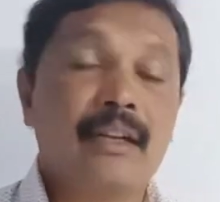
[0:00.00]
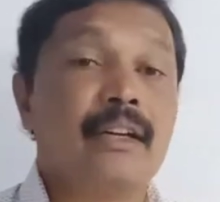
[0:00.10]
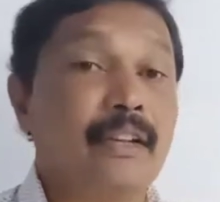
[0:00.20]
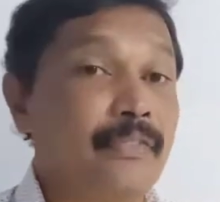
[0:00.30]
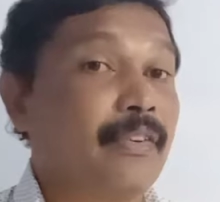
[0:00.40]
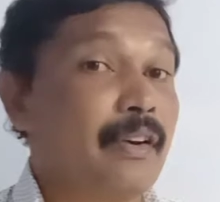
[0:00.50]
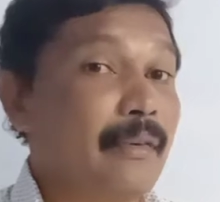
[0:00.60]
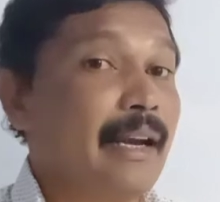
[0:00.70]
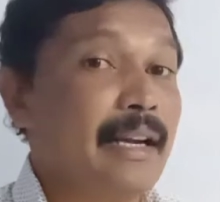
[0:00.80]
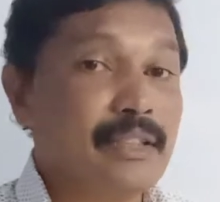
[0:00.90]
Different
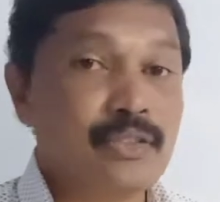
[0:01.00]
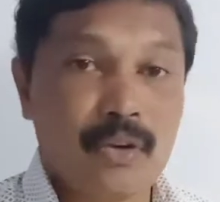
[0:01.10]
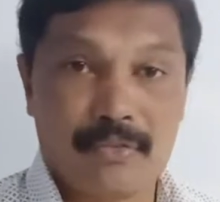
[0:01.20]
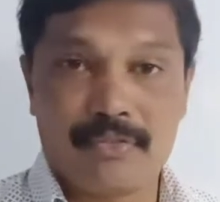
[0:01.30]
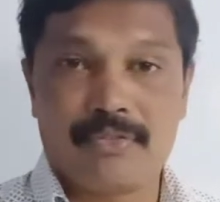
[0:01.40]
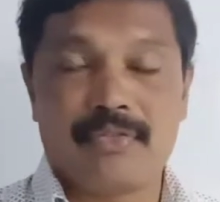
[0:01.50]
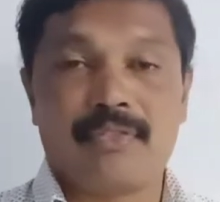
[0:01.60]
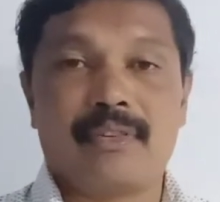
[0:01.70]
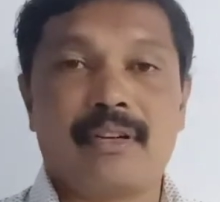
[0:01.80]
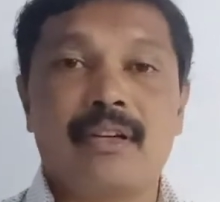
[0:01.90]
varieties of
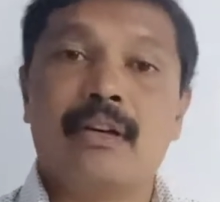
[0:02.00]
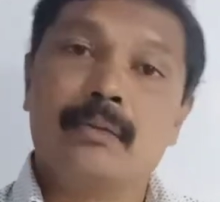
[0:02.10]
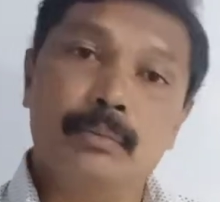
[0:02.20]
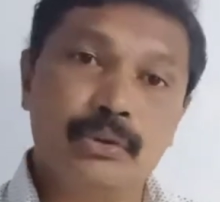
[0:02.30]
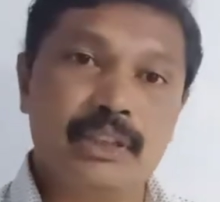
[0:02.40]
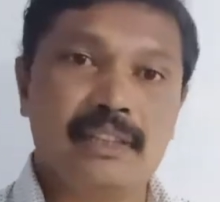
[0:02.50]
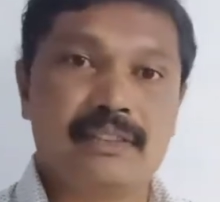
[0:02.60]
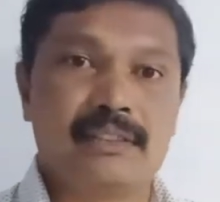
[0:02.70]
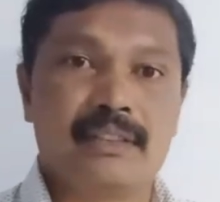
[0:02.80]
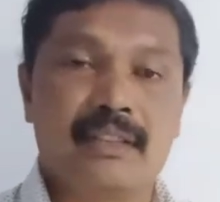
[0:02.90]

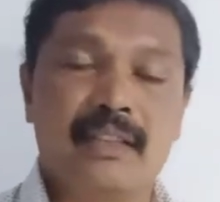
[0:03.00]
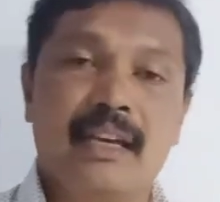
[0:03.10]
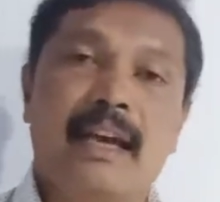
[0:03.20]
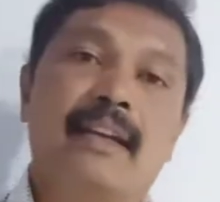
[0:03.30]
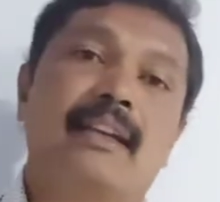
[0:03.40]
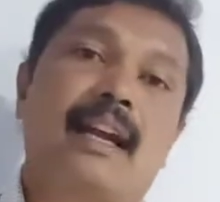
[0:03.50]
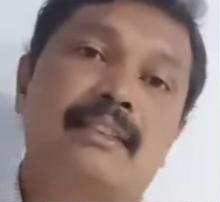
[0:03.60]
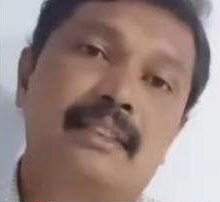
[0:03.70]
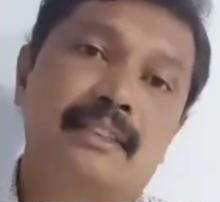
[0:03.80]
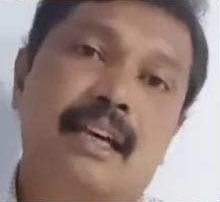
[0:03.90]
bushes and
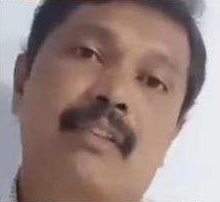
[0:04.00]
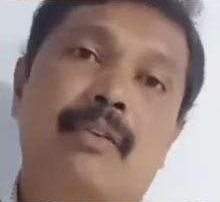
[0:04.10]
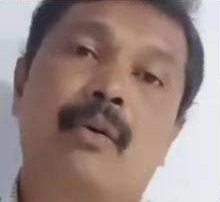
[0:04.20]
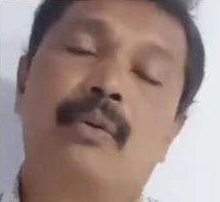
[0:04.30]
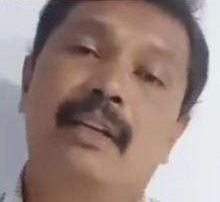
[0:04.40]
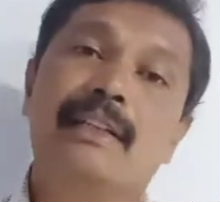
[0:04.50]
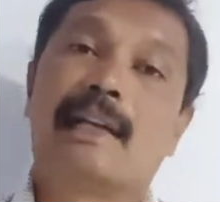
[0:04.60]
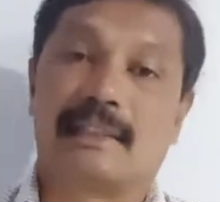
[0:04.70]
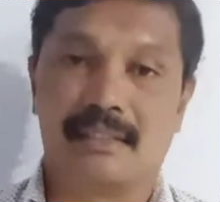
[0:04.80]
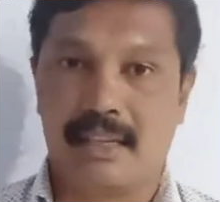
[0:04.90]
grasses are found in
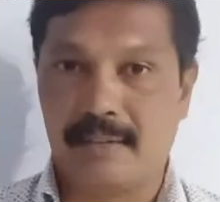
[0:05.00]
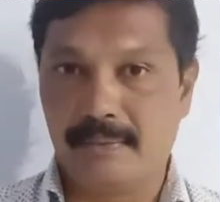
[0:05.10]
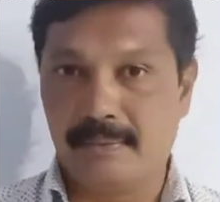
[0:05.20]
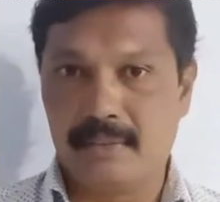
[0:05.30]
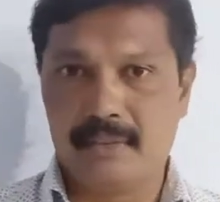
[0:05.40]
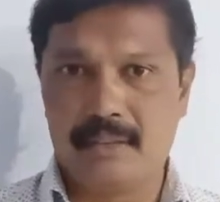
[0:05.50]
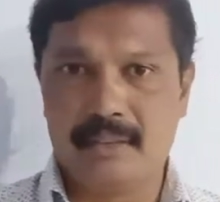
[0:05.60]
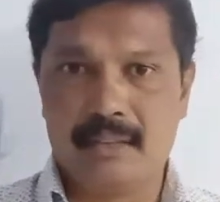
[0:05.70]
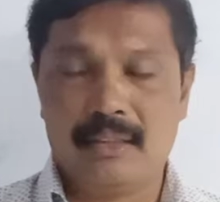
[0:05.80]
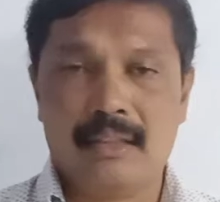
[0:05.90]
grassland.
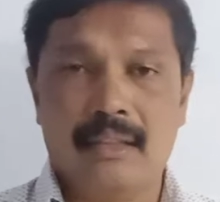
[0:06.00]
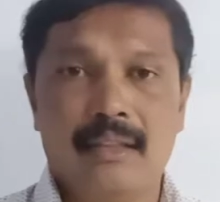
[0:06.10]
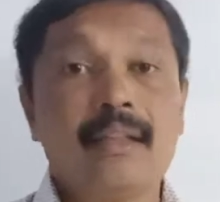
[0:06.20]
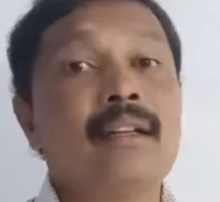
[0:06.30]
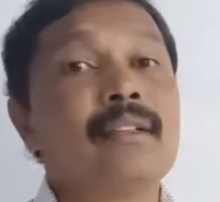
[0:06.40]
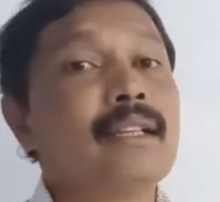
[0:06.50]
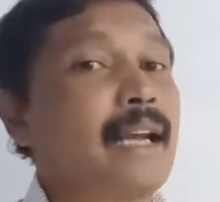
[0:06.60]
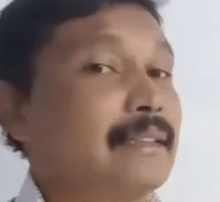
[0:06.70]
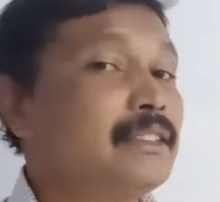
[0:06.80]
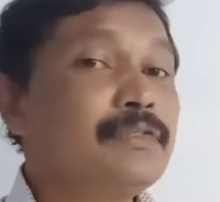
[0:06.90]
The
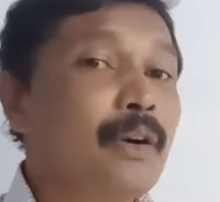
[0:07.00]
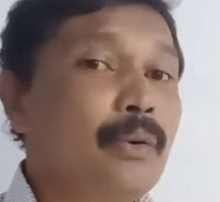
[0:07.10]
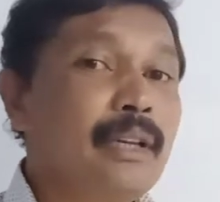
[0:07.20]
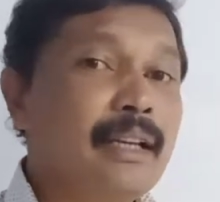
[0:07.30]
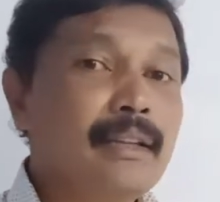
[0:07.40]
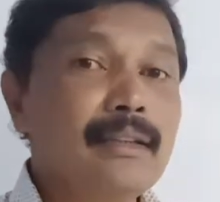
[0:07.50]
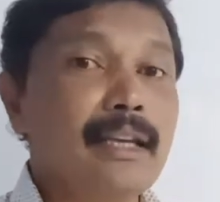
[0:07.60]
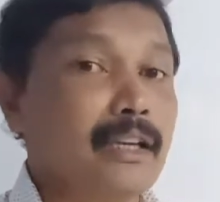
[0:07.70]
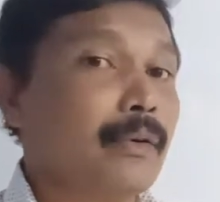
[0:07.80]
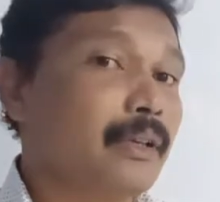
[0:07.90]
grasses found in
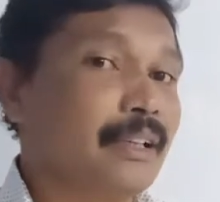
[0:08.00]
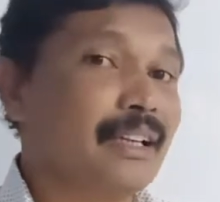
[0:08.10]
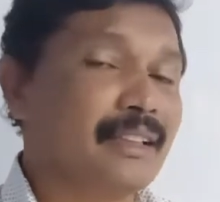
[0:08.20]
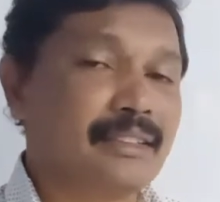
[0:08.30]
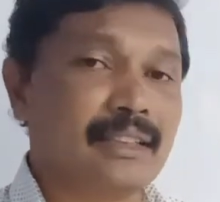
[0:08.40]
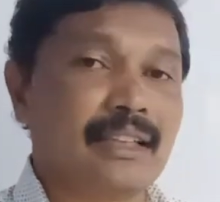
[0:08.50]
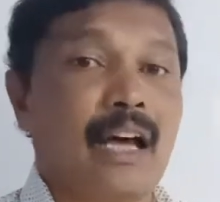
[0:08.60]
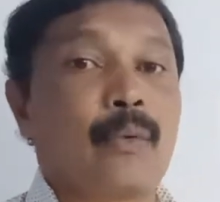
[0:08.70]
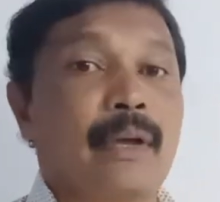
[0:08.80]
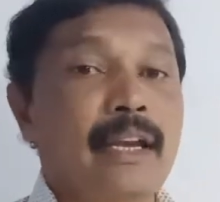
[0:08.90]
the equatorial region
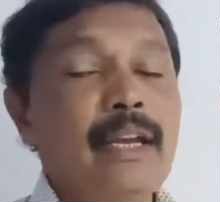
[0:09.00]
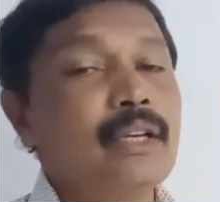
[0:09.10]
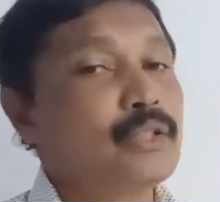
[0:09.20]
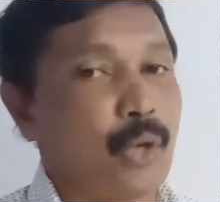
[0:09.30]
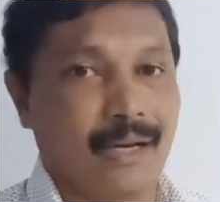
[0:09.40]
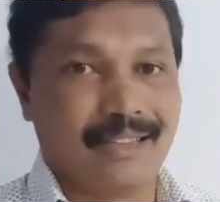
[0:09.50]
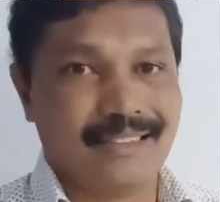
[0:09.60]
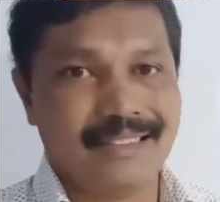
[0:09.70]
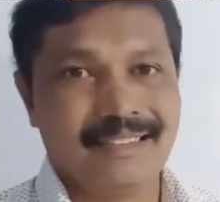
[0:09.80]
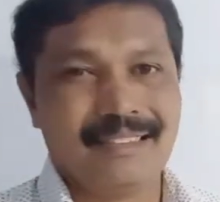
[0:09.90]
are very
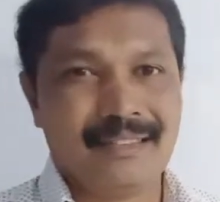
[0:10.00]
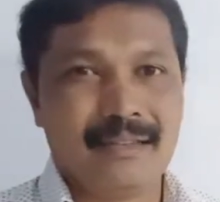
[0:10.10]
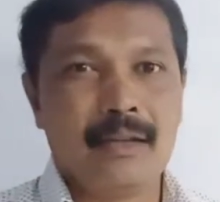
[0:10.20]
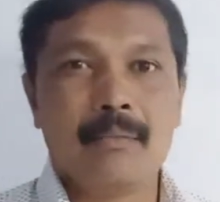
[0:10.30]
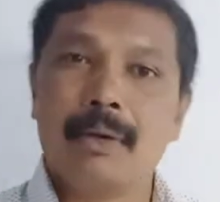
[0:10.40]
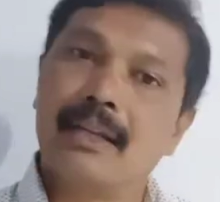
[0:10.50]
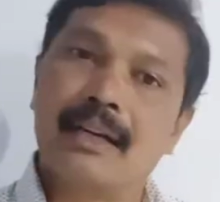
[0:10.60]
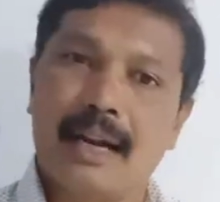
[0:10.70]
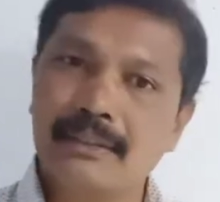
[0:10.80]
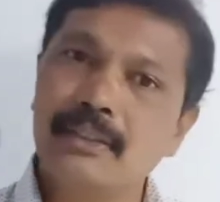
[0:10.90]
tall, but
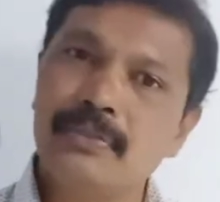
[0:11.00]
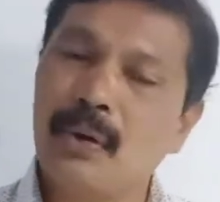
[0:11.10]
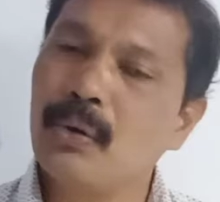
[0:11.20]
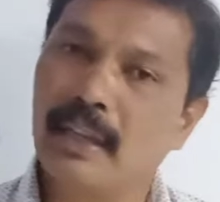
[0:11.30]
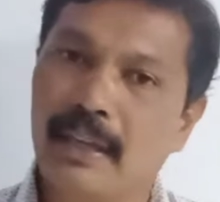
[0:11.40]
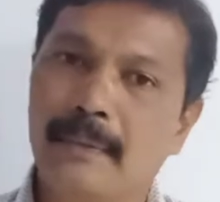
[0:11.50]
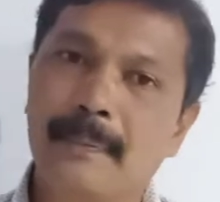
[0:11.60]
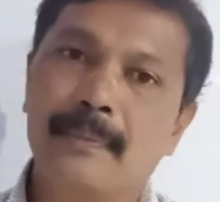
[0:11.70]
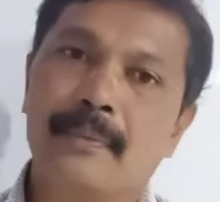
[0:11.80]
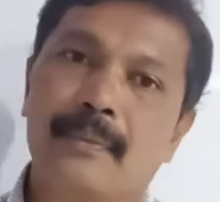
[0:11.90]
the grasses found in